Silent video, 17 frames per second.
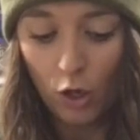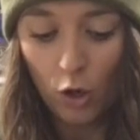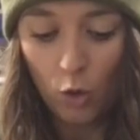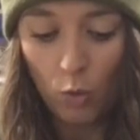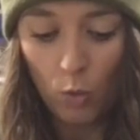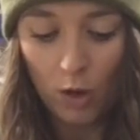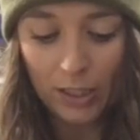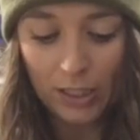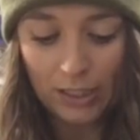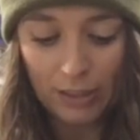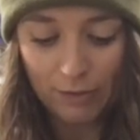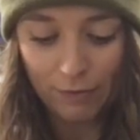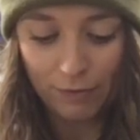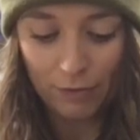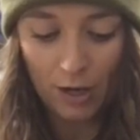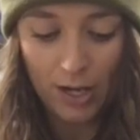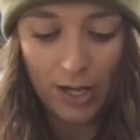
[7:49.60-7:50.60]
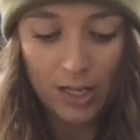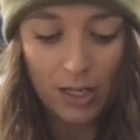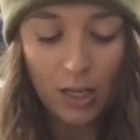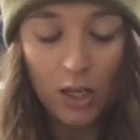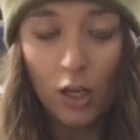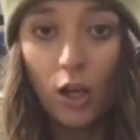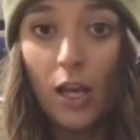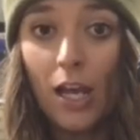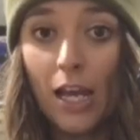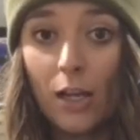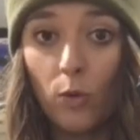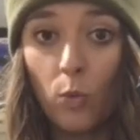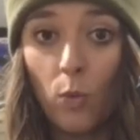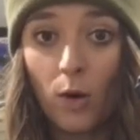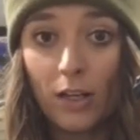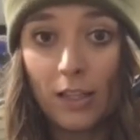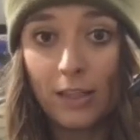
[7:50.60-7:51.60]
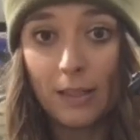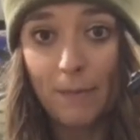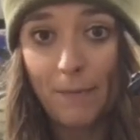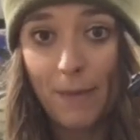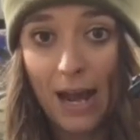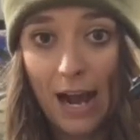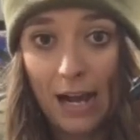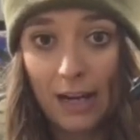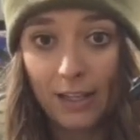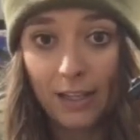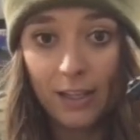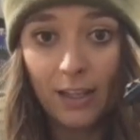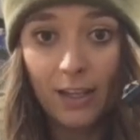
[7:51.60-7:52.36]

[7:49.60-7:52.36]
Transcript: One in the front and one in the back.